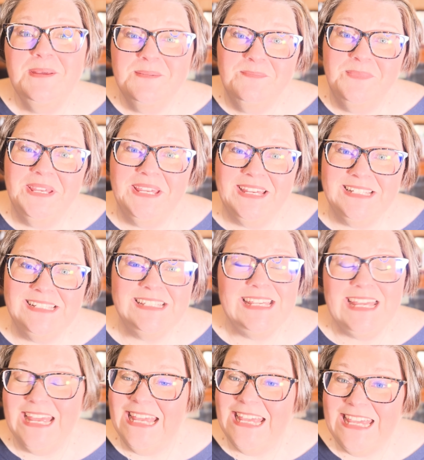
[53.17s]
because
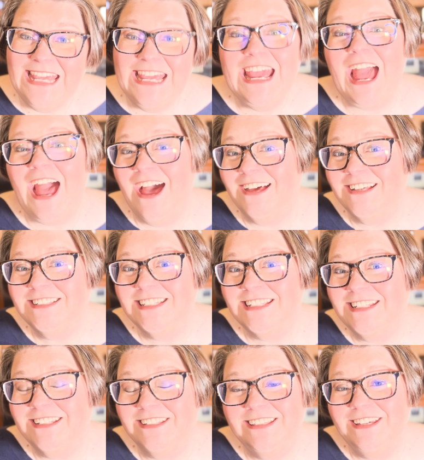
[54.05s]
he
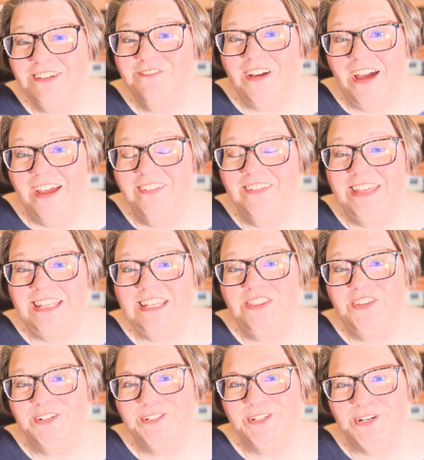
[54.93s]
accidentally
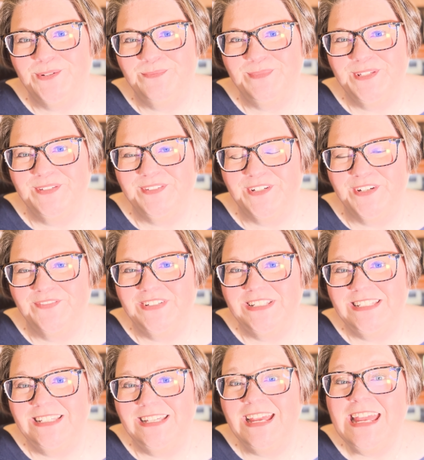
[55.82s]
violated their terms of
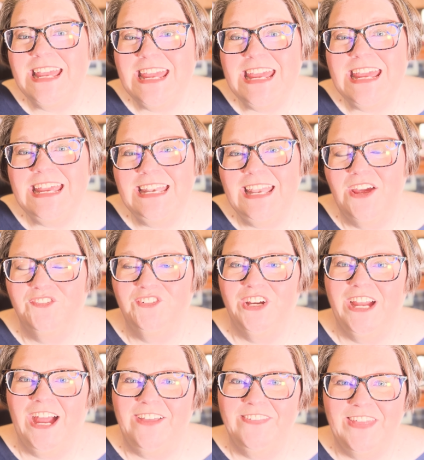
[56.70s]
service. He never
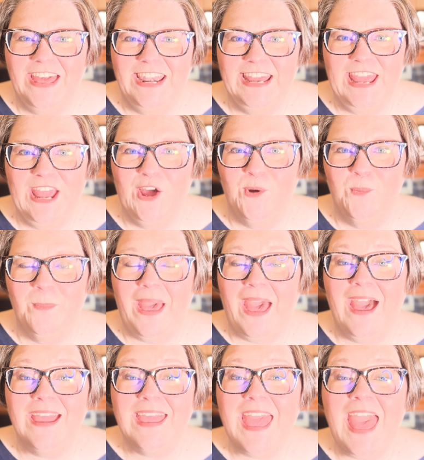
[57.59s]
got that account back,